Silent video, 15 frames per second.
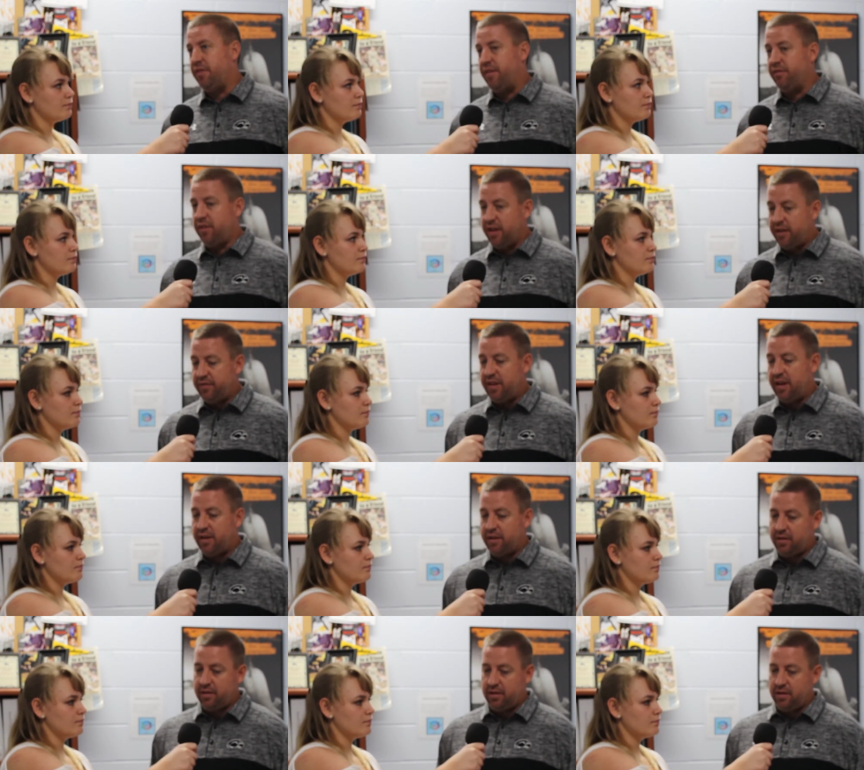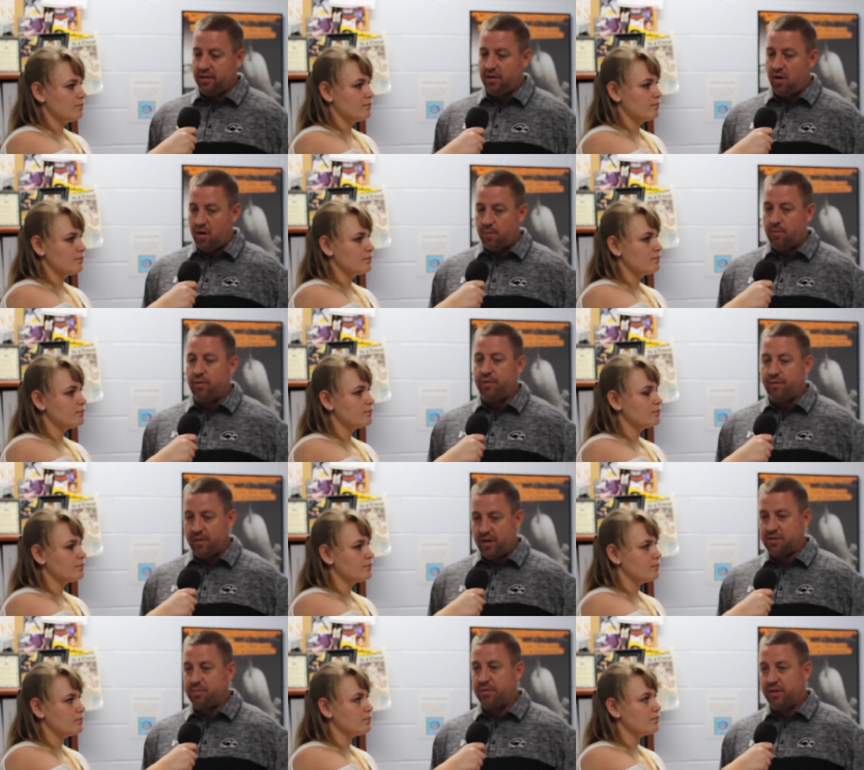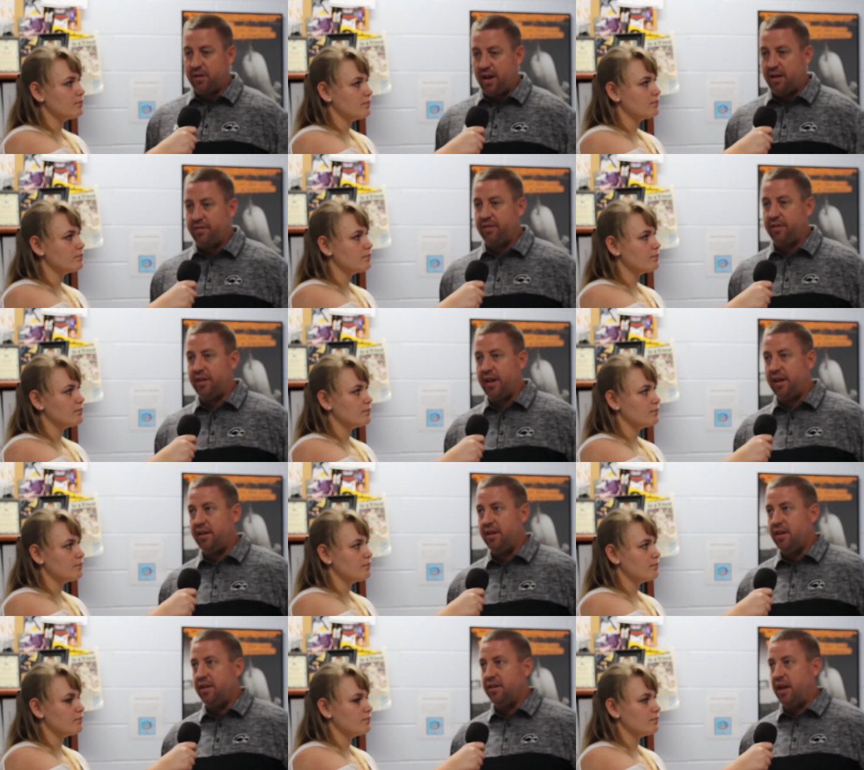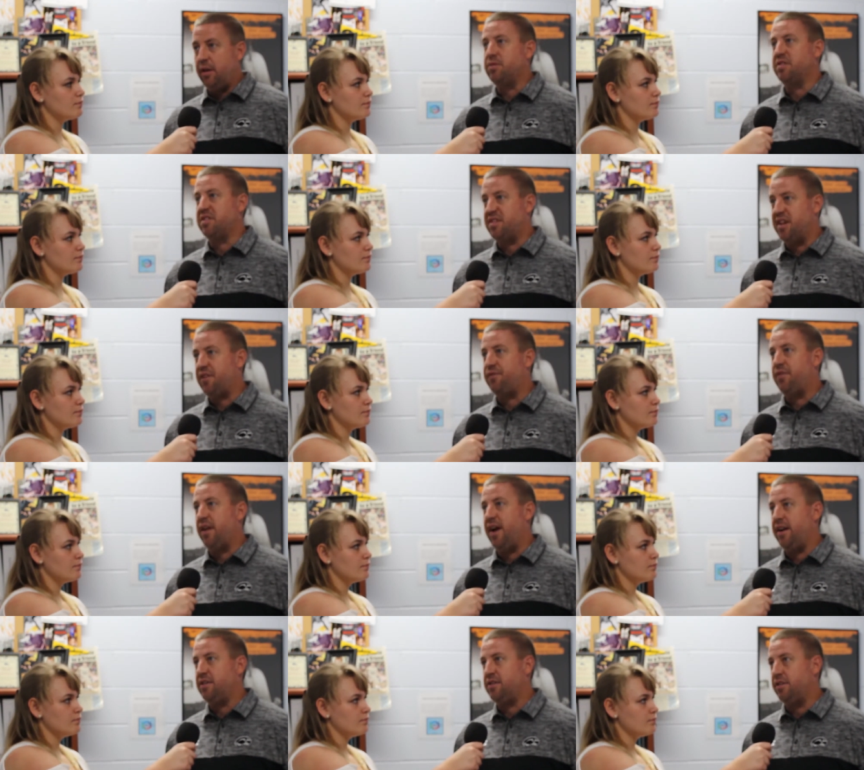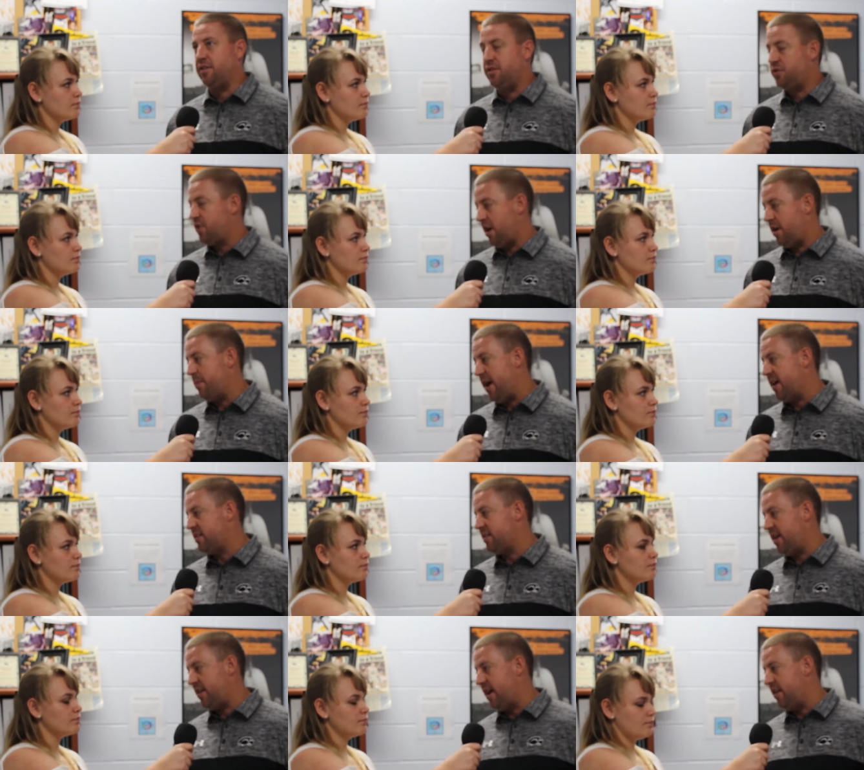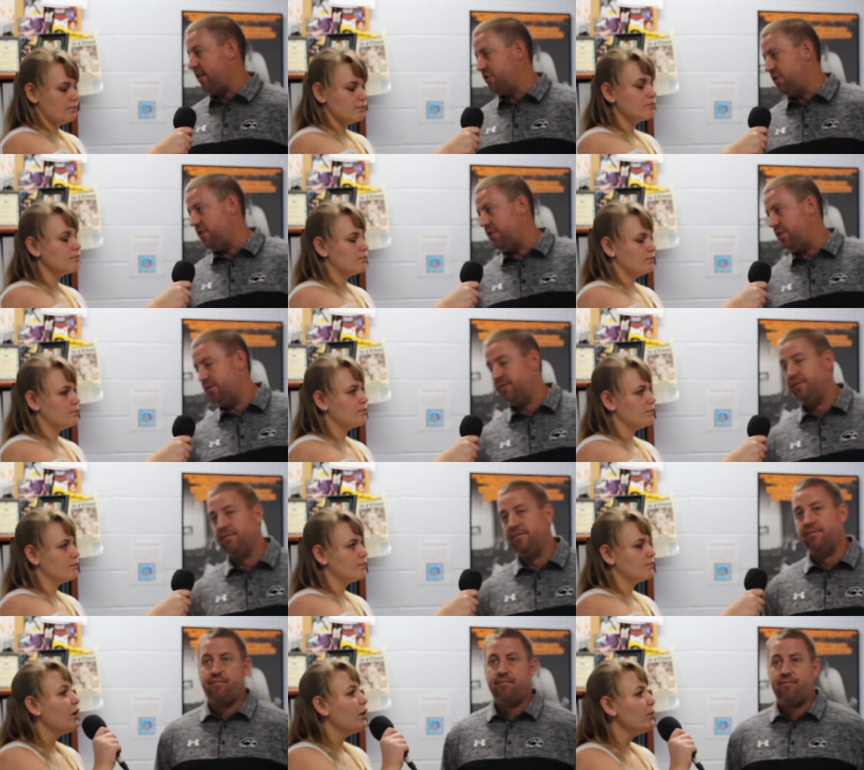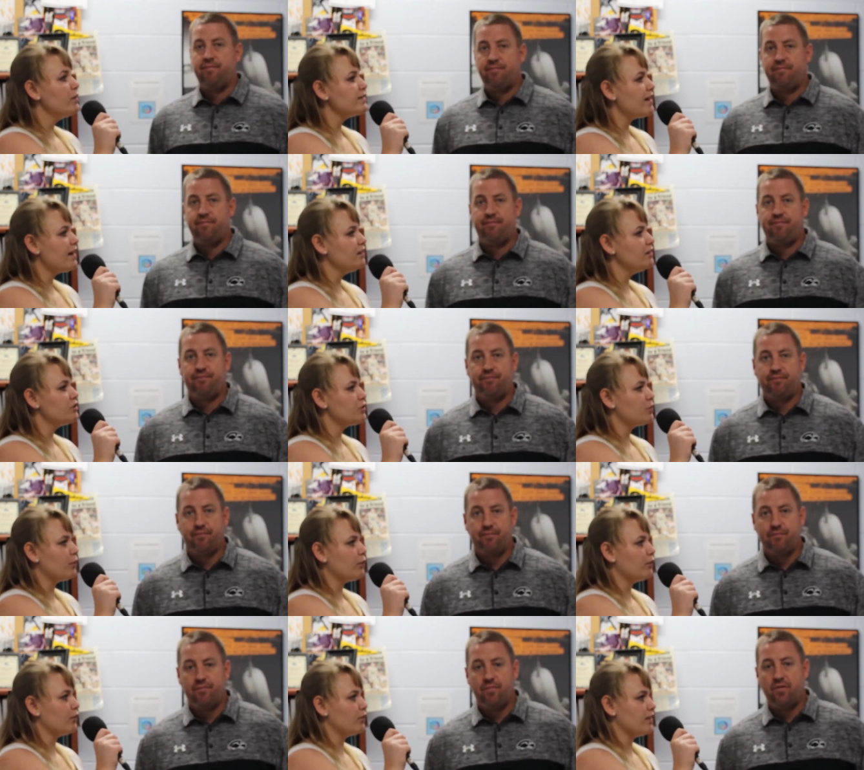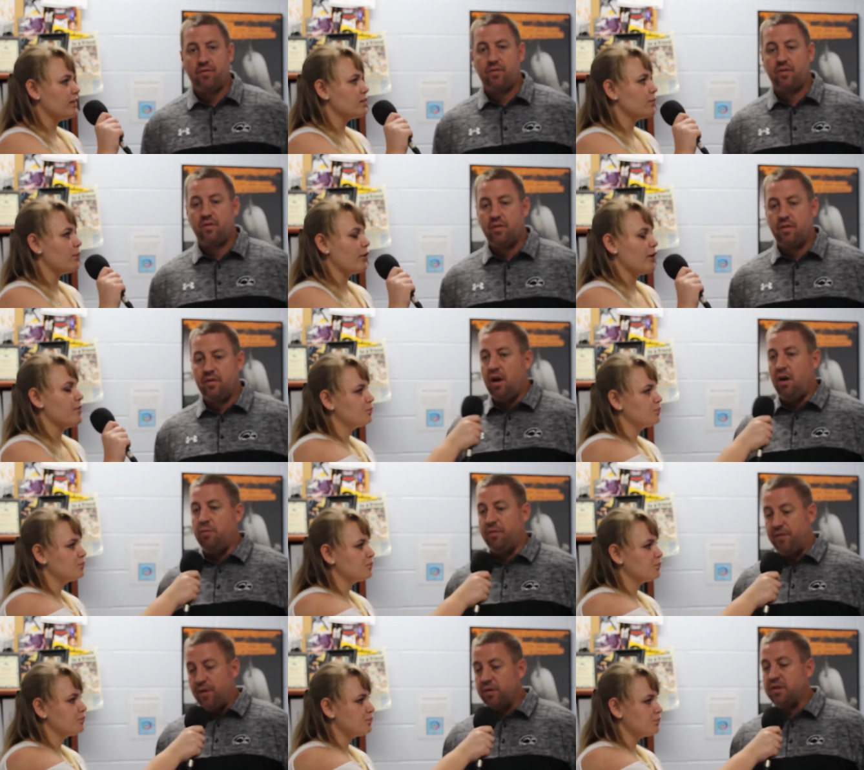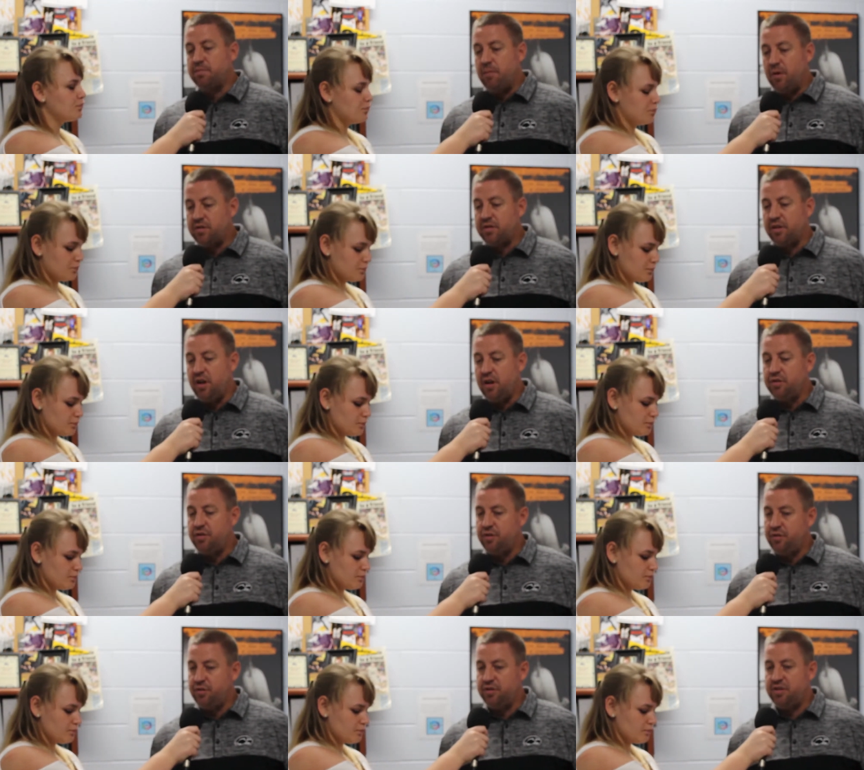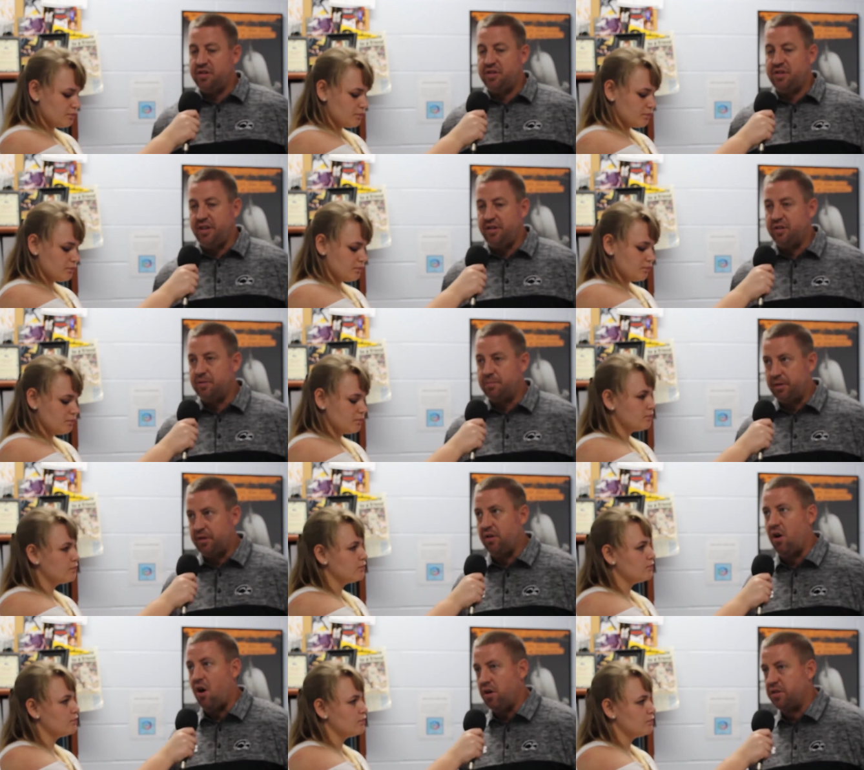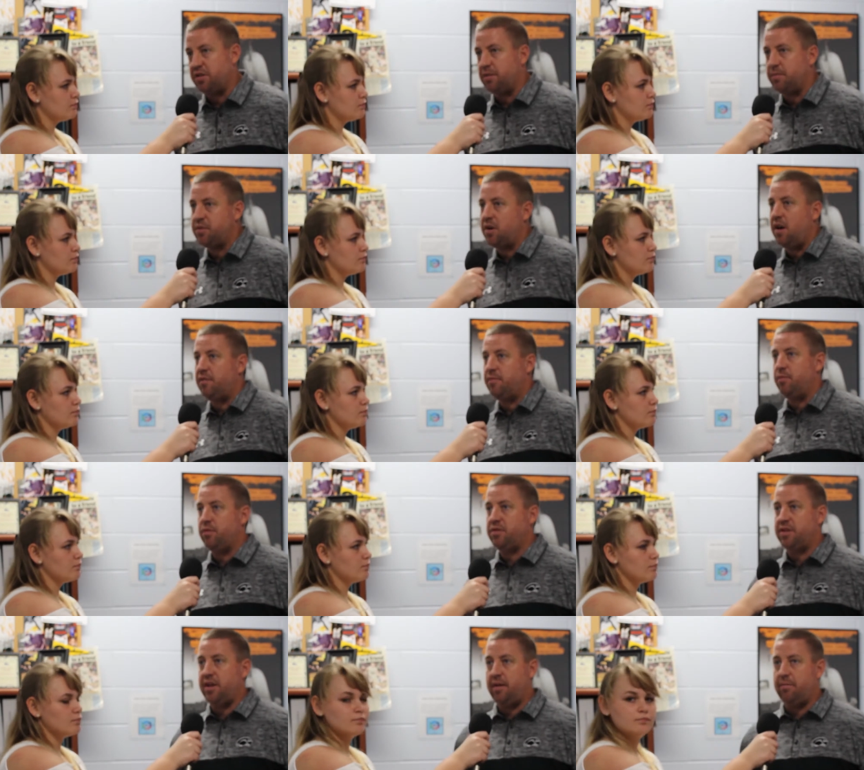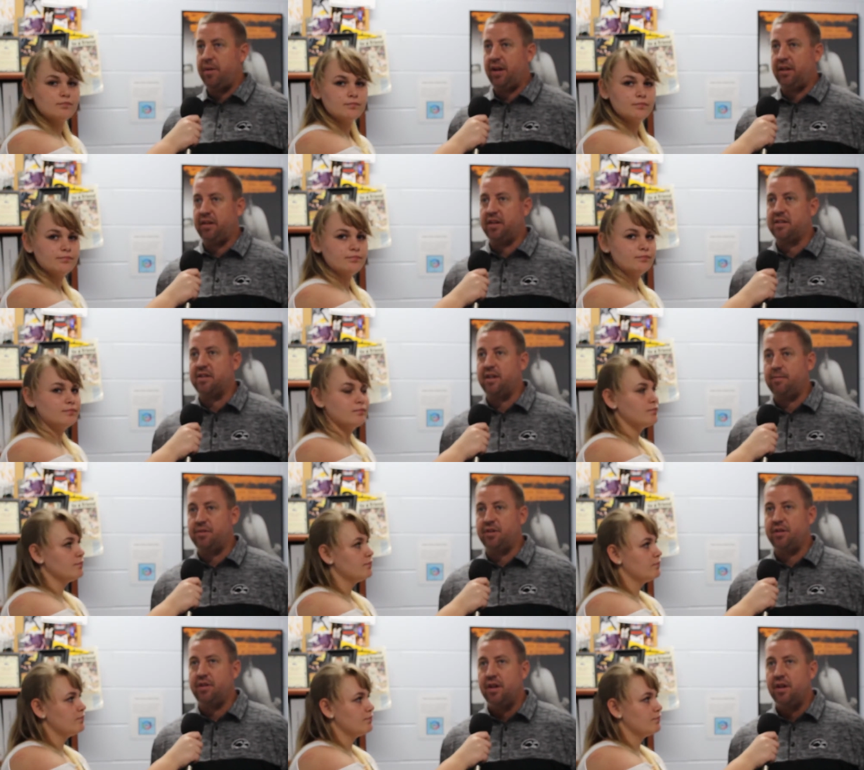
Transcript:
Speaker 1: they've lived the the Armwood freshman life, and they they were successful at it. So they're just trying to pass that knowledge on.
Speaker 2: Who is eligible for this program?
Speaker 1: Uh, we focus mostly on juniors and seniors, but there are some sophomores that make the exception.